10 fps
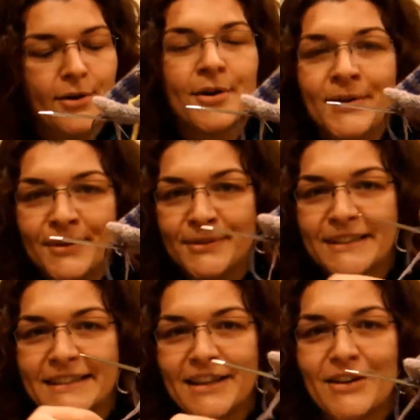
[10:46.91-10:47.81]

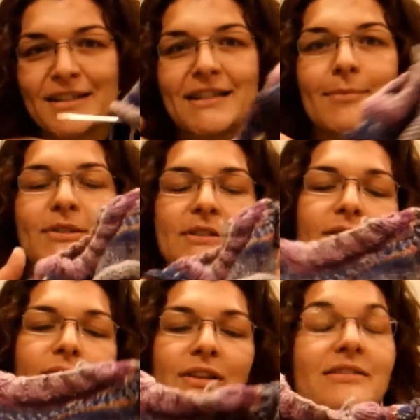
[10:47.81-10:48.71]
holding the yarn doubled.
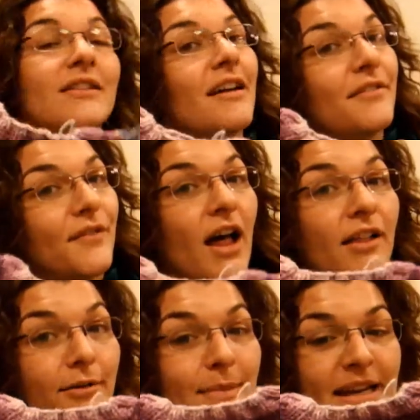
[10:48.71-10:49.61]
So there's a lot of
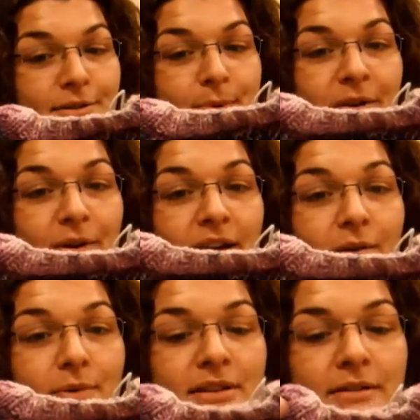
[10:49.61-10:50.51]
color management going
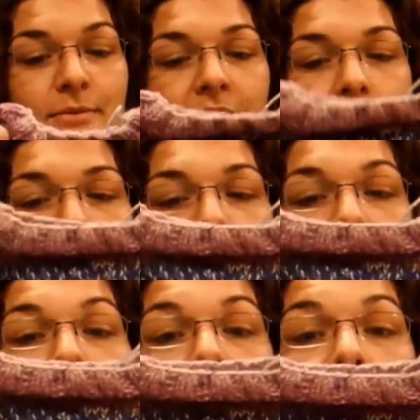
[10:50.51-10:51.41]
on with this sweater, but
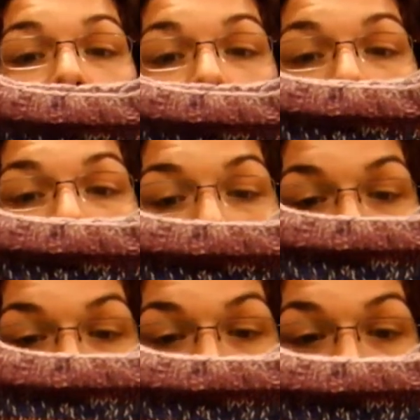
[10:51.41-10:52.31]
I love how
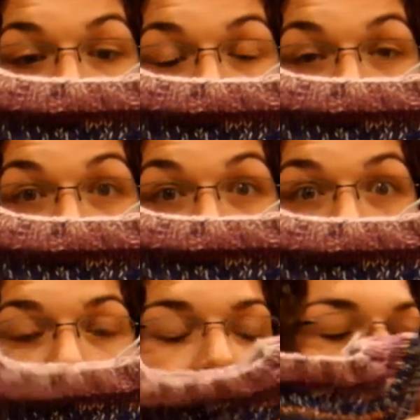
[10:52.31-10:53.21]
it's turning out so far.